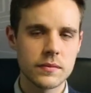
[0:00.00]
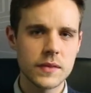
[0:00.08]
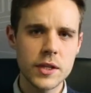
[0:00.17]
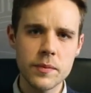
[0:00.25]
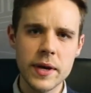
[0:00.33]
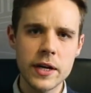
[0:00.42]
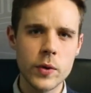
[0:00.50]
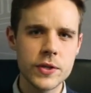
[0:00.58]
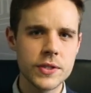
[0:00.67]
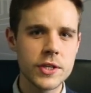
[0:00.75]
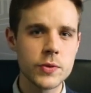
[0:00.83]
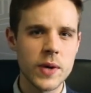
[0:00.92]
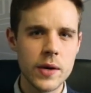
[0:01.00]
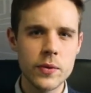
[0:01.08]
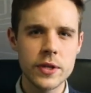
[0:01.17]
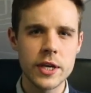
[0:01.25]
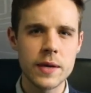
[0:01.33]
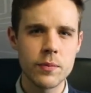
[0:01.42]
Now the main question is where
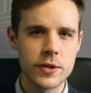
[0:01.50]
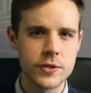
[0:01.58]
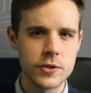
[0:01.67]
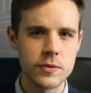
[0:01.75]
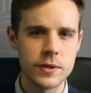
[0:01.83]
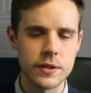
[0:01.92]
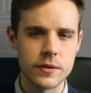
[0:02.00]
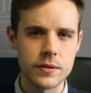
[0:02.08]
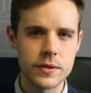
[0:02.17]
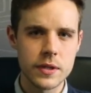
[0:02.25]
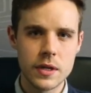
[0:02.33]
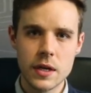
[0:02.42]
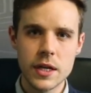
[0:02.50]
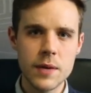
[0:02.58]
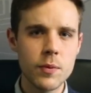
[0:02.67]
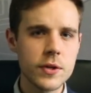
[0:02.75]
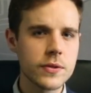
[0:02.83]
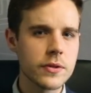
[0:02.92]
would the ePoynt 2 be used?
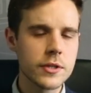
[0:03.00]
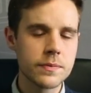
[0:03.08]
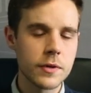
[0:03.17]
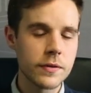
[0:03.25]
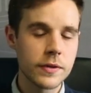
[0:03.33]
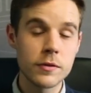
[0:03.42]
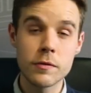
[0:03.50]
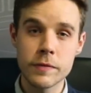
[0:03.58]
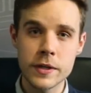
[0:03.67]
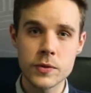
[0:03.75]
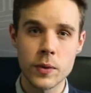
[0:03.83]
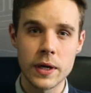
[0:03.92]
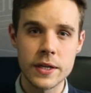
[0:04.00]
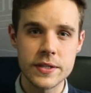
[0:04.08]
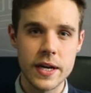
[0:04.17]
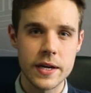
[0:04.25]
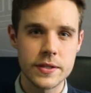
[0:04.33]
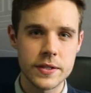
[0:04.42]
8.2 is perfect for fixed wireless
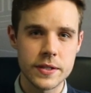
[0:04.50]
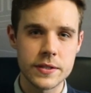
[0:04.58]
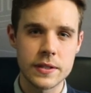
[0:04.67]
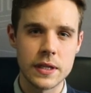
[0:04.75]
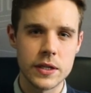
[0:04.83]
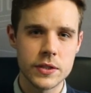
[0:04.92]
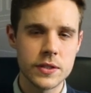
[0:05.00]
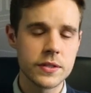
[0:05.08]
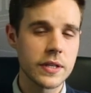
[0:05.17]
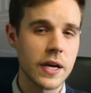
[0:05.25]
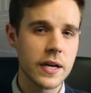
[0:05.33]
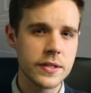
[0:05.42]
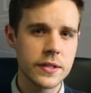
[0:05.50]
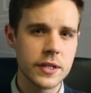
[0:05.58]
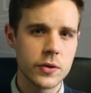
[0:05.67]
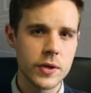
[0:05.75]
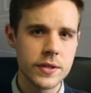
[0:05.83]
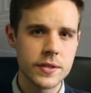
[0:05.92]
access installations as it
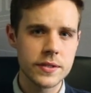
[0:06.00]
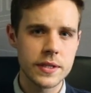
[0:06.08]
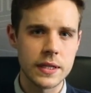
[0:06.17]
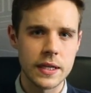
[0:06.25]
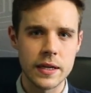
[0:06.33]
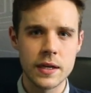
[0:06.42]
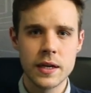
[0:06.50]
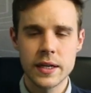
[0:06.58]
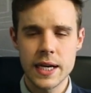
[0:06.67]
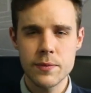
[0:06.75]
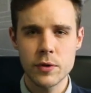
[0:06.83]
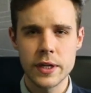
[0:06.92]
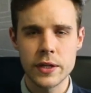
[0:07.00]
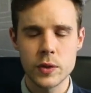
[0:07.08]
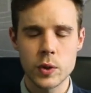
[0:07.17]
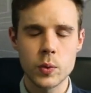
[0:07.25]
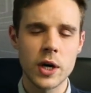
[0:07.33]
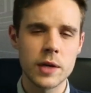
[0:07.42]
decreases the length, cable
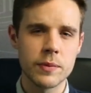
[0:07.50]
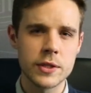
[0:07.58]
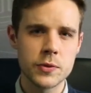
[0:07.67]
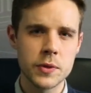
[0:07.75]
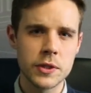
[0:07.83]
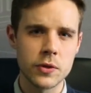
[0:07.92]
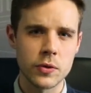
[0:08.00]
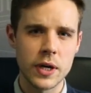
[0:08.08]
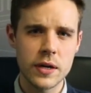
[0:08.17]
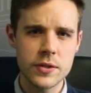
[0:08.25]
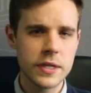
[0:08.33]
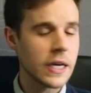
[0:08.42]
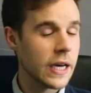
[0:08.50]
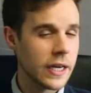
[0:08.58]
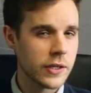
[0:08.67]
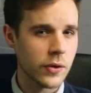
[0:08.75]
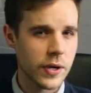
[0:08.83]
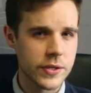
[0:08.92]
length required between your router
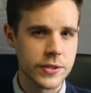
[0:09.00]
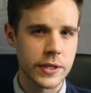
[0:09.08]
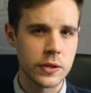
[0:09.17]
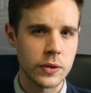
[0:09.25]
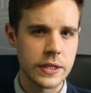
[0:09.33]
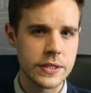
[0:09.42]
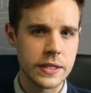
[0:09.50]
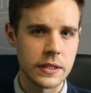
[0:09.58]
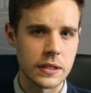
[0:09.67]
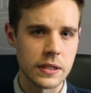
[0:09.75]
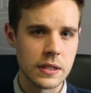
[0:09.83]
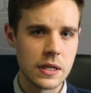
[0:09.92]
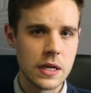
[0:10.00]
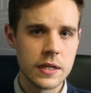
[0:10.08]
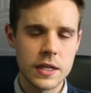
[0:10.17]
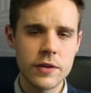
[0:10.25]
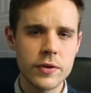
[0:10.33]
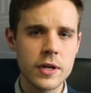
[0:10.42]
and your external antenna,
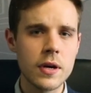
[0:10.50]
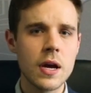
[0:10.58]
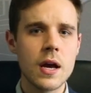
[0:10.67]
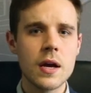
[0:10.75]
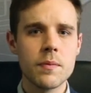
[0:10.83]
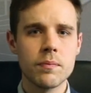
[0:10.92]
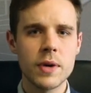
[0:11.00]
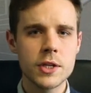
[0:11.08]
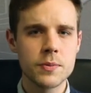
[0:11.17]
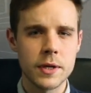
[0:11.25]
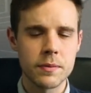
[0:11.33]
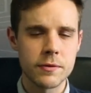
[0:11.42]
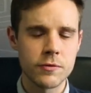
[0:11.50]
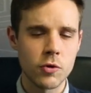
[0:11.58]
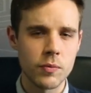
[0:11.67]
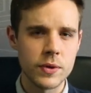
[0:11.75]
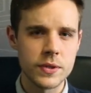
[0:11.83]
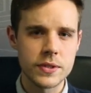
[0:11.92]
delivering much better
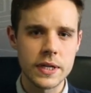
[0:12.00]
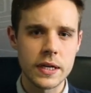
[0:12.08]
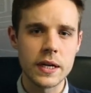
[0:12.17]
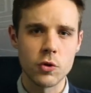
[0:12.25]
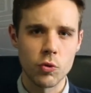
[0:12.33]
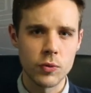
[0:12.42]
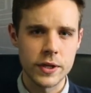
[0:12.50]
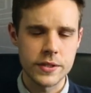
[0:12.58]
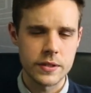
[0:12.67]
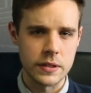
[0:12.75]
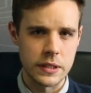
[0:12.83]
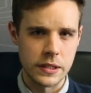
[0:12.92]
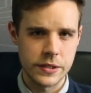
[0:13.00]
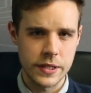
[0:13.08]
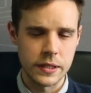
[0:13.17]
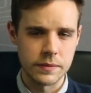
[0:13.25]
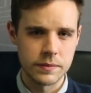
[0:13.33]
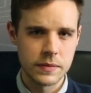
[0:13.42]
performance than a normal external
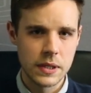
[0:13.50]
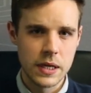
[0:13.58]
antenna.